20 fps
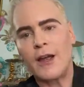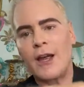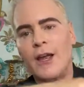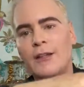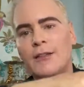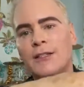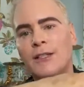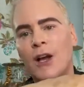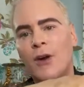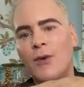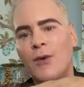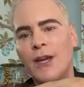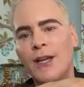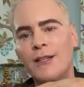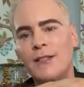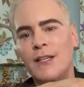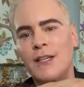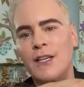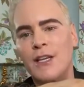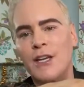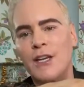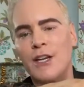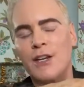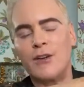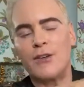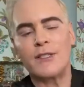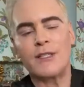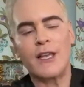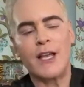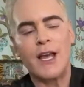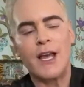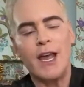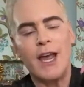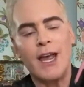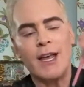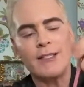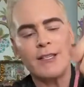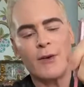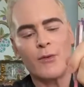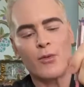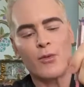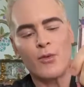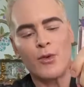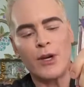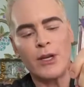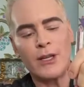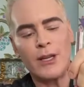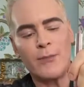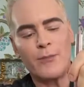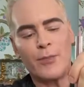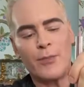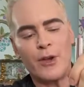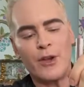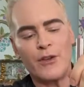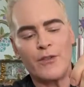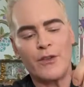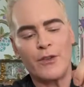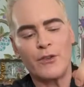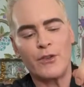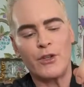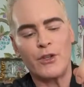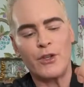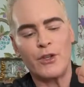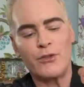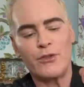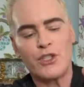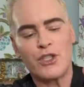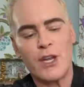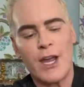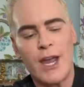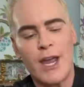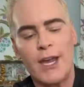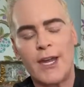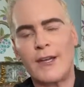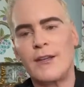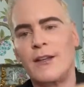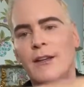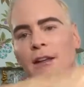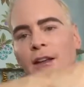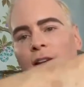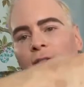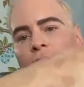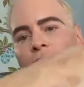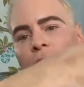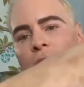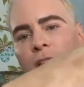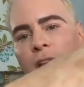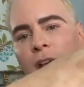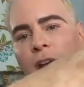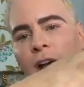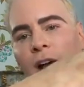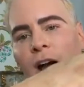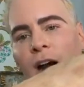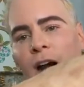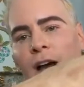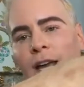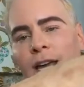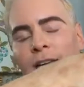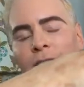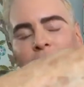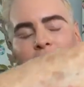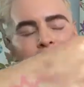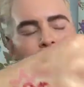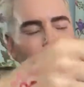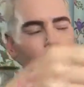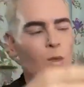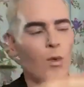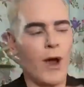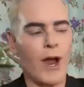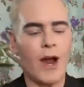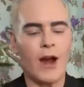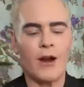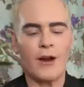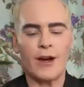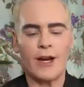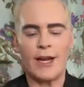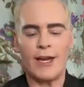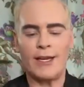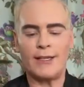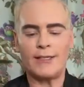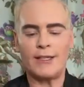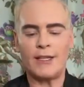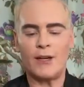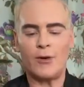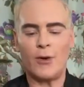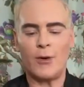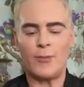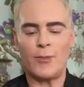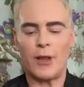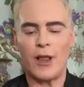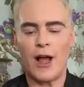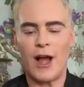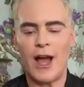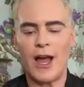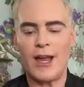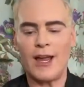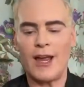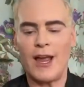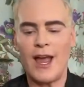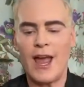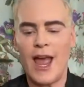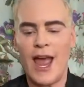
It's so easy to use. It's a really beautiful nude shade. Easy to wear, easy to apply,